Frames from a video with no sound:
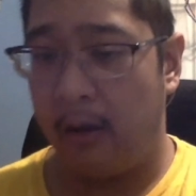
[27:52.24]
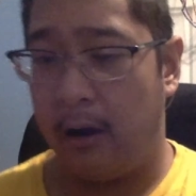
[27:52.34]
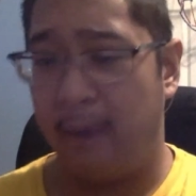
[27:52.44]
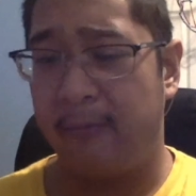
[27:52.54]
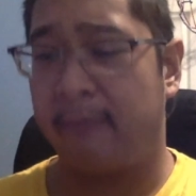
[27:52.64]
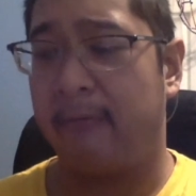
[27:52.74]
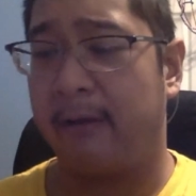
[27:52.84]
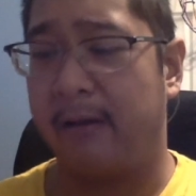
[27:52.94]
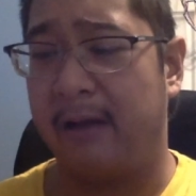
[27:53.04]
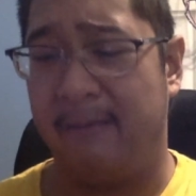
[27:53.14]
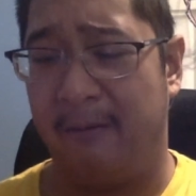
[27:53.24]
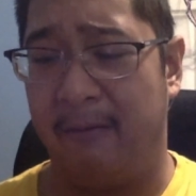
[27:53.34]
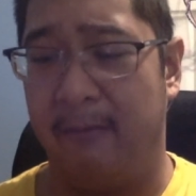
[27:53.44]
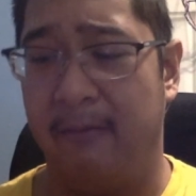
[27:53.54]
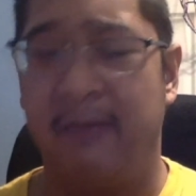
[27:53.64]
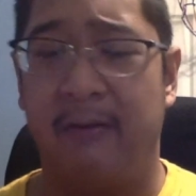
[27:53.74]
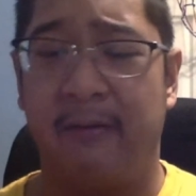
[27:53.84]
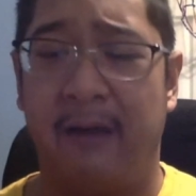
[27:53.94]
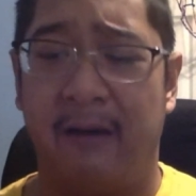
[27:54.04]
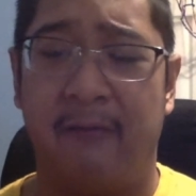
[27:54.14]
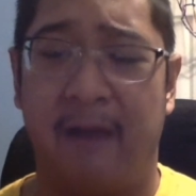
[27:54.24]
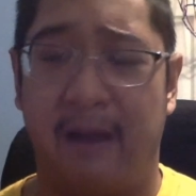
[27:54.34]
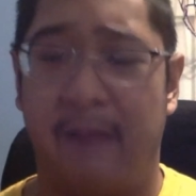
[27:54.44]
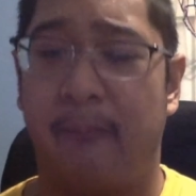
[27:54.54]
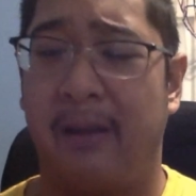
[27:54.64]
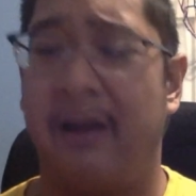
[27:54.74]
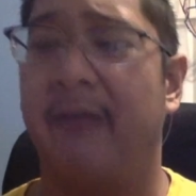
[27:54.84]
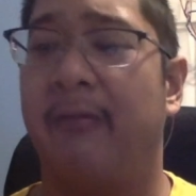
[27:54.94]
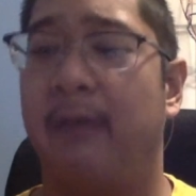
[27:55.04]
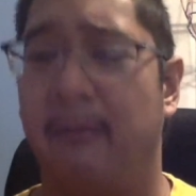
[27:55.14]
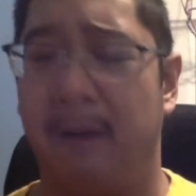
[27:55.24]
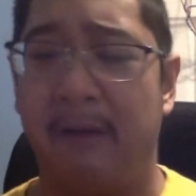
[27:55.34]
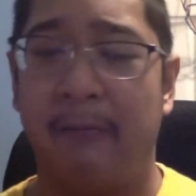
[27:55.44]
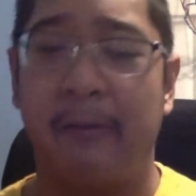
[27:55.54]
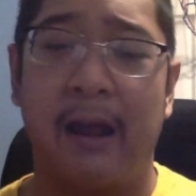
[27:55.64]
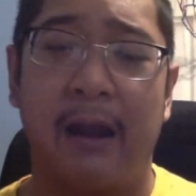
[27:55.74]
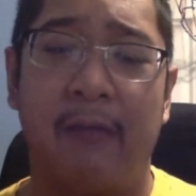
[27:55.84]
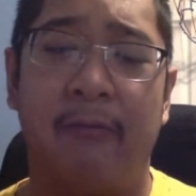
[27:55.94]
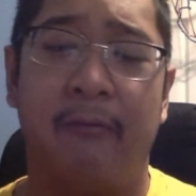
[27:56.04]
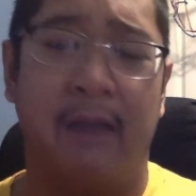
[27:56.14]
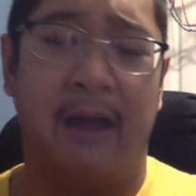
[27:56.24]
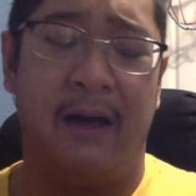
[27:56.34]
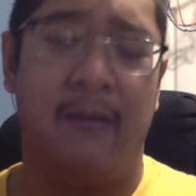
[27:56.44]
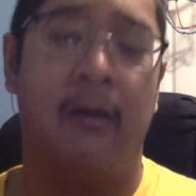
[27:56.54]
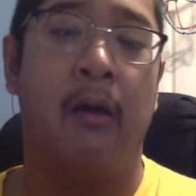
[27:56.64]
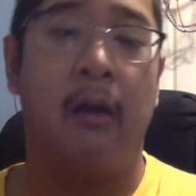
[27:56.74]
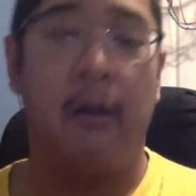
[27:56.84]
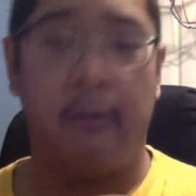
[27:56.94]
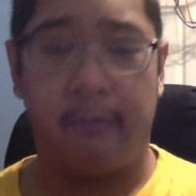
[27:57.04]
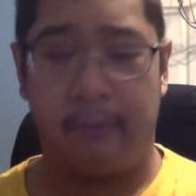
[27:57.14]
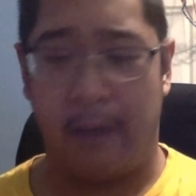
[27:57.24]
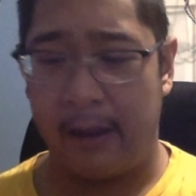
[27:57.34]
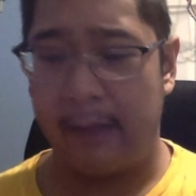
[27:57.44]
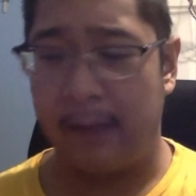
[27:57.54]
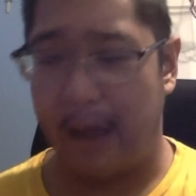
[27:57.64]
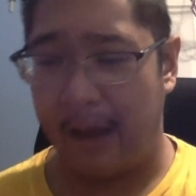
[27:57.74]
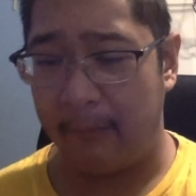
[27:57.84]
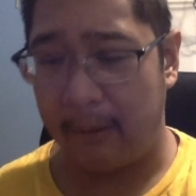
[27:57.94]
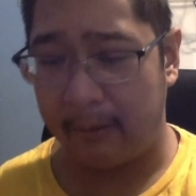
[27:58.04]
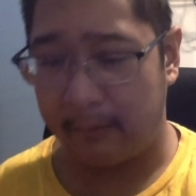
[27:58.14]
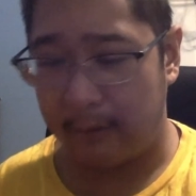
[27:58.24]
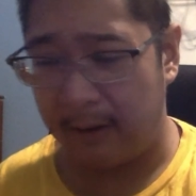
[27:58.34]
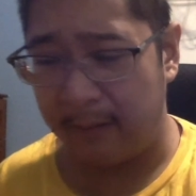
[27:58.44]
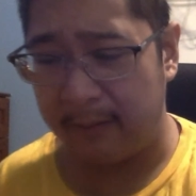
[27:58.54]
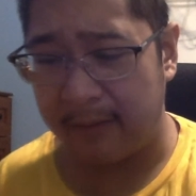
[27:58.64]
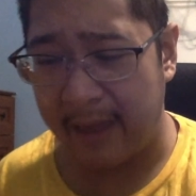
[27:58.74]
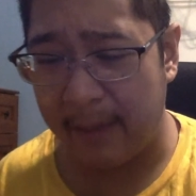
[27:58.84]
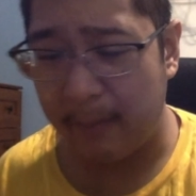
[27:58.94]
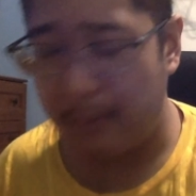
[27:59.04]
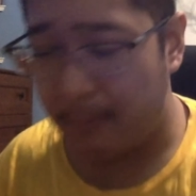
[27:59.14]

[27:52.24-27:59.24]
of the strict level with the soundtrack. Because once we get into the selling aspect of the game,